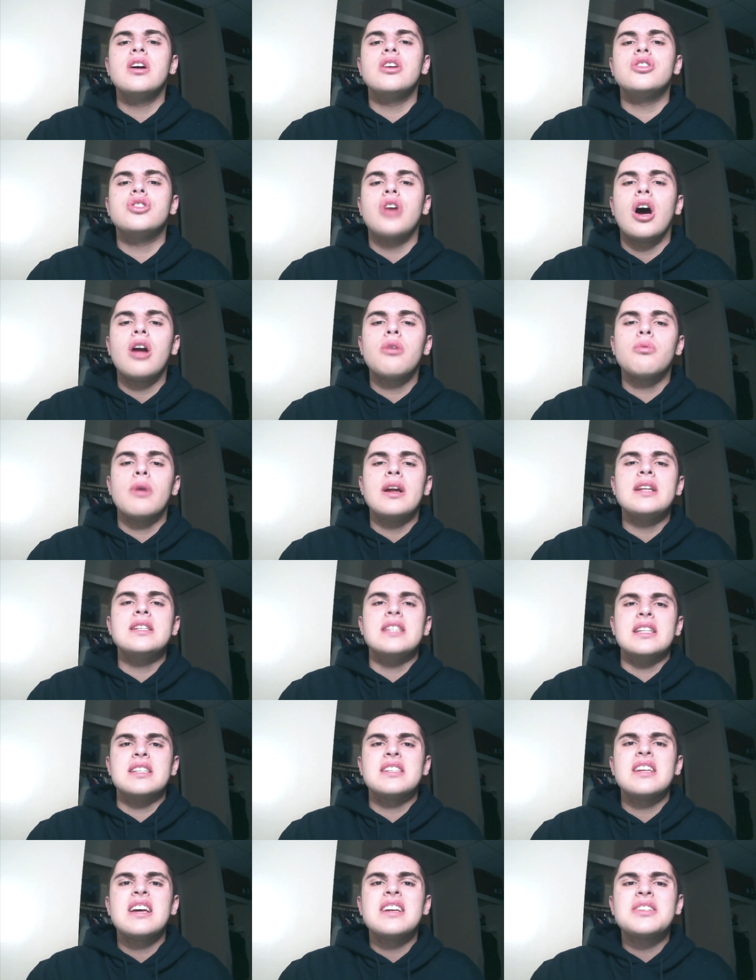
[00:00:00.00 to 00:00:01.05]
John writes
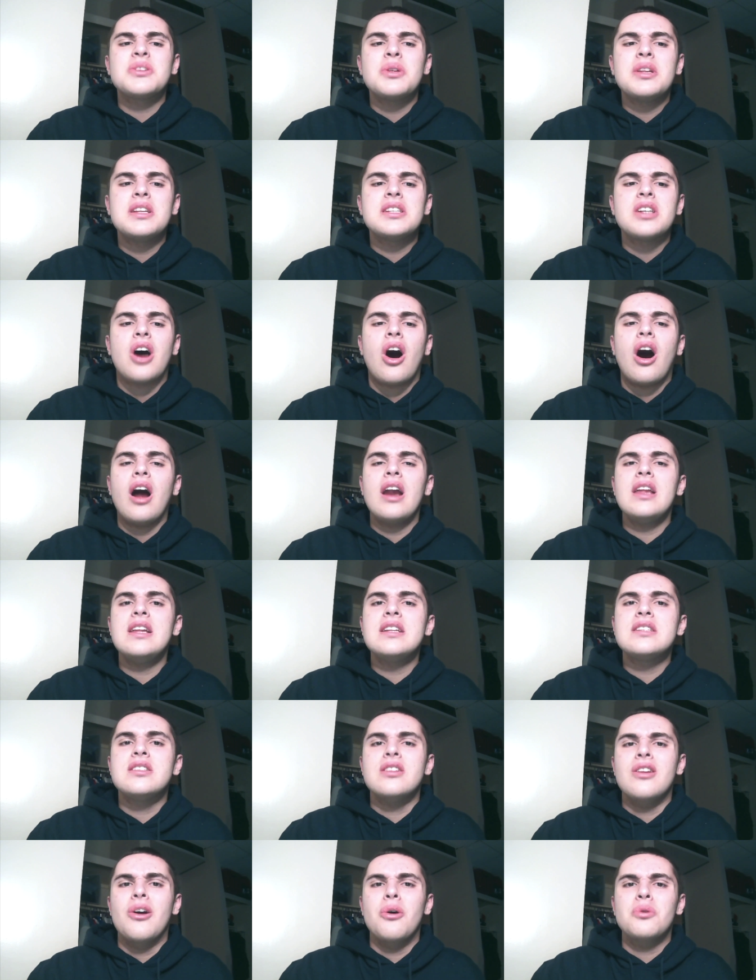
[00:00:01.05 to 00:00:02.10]
this so that his
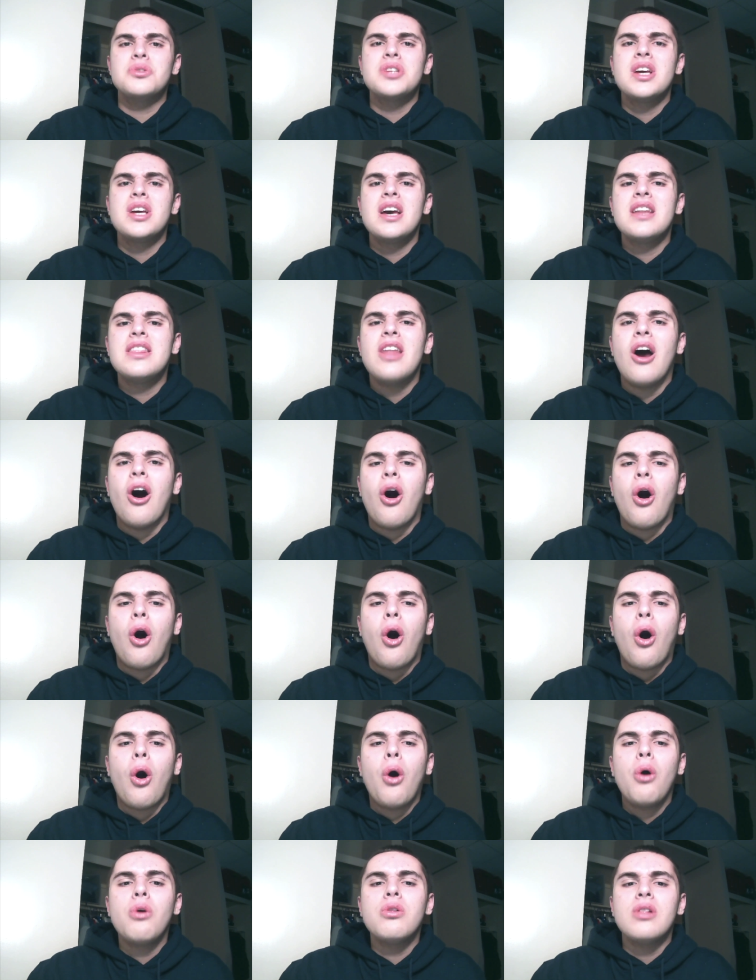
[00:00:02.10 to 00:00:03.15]
audience knows that
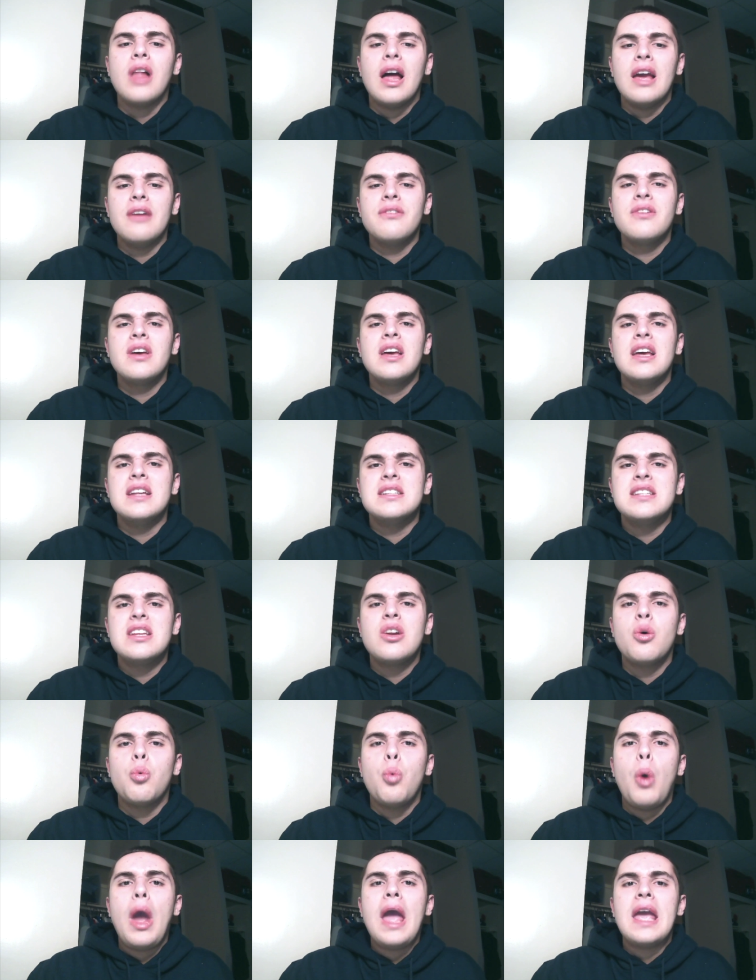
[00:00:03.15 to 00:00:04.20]
all life is in a
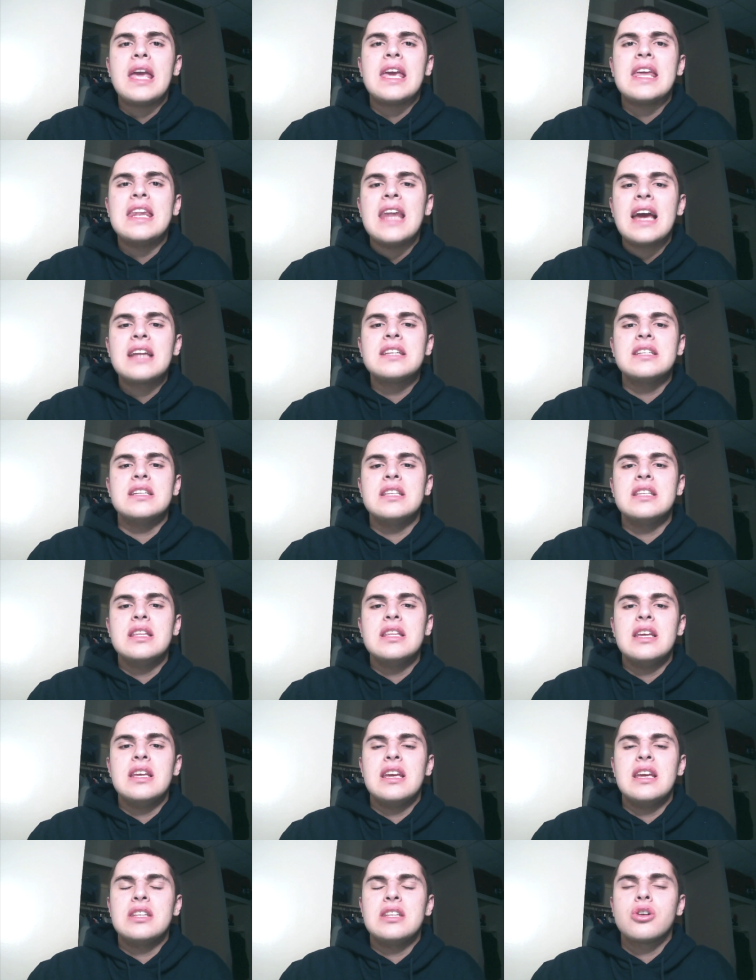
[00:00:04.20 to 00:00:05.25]
way connected to
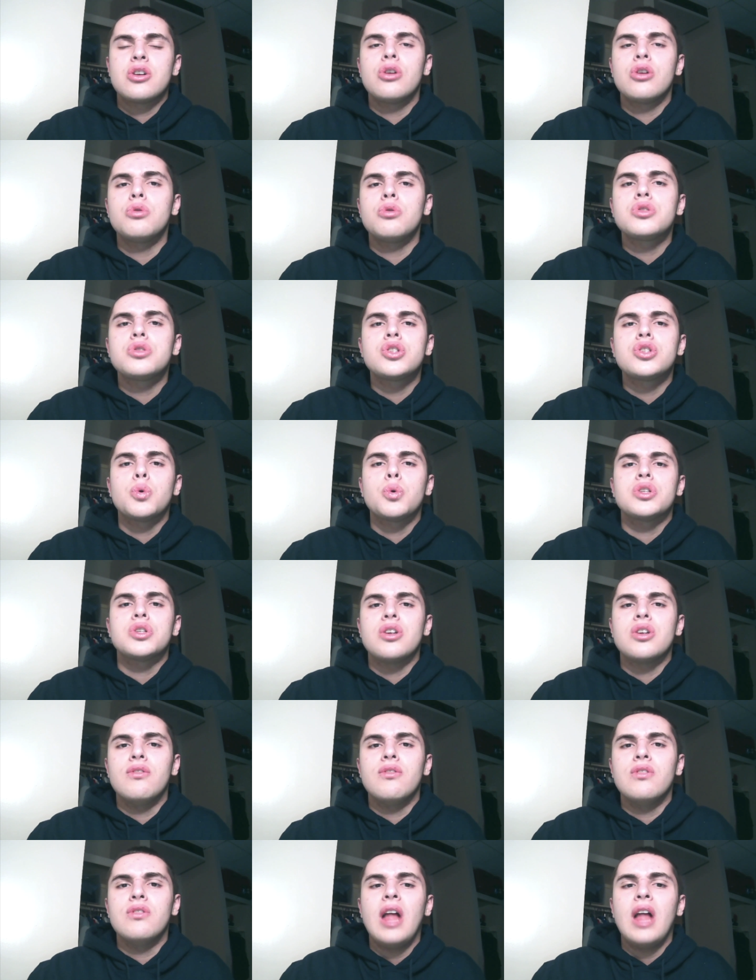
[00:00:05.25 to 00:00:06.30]
the eternal source
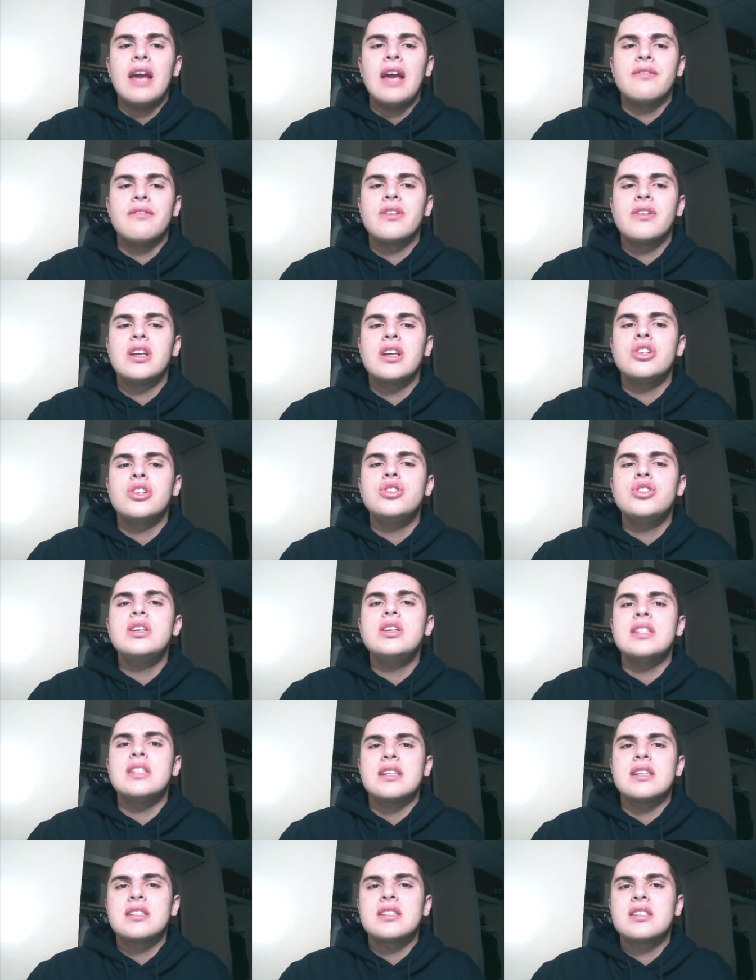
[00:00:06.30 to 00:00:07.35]
of life,
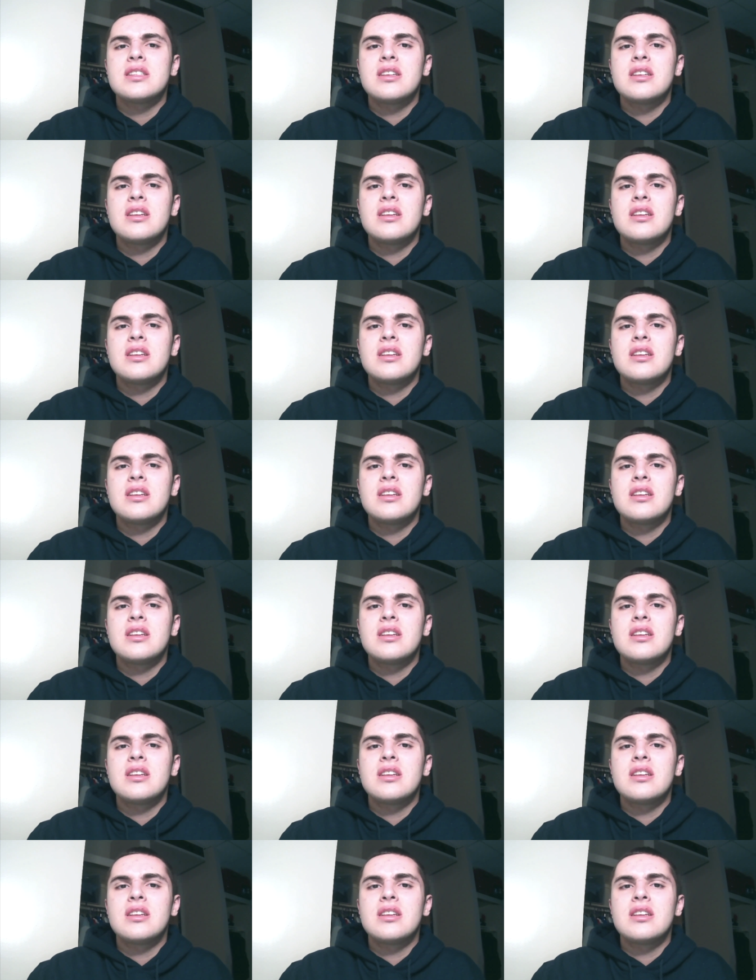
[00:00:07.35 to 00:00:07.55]
Jesus.